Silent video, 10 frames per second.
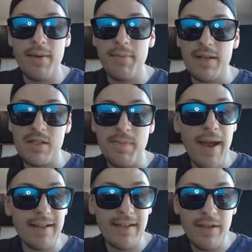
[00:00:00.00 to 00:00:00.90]
Because
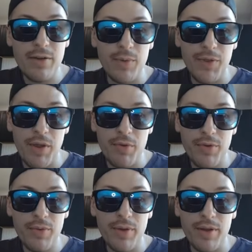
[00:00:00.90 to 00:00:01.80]
back here, what they were
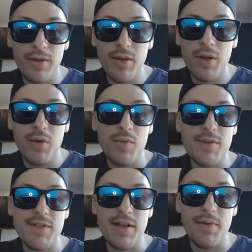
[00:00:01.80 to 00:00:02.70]
doing
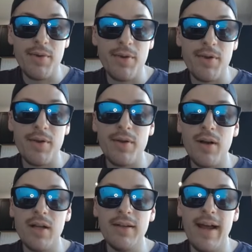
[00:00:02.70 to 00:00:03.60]
was they were
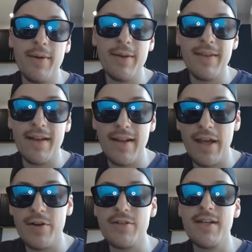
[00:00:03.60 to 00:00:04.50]
allowing the
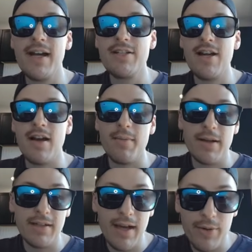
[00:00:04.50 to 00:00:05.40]
indicators to catch up,
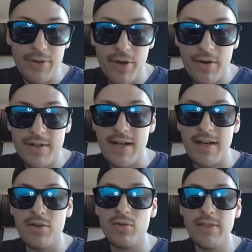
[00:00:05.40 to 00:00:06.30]
allowing the RSI to cool